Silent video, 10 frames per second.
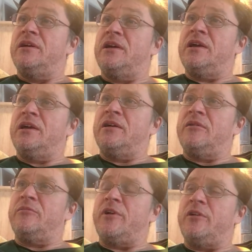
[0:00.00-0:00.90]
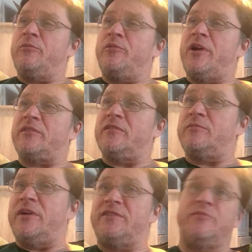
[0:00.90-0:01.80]
trying to practice
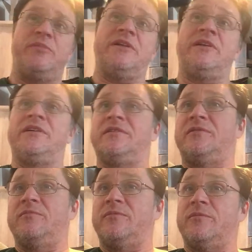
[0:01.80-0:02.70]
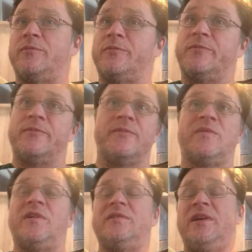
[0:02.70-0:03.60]
my spinning
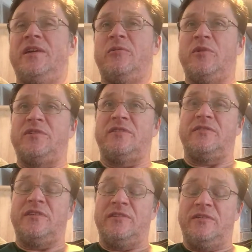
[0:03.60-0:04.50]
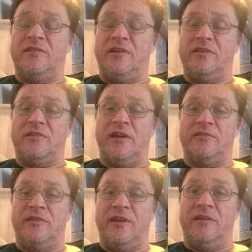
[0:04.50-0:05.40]
technique, which is
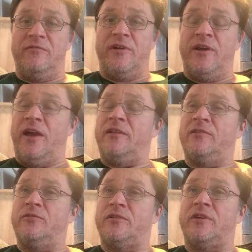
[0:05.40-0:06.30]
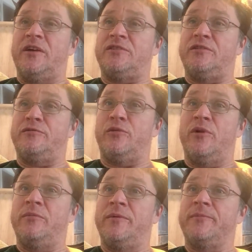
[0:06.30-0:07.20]
at the very end of the Tai Chi form.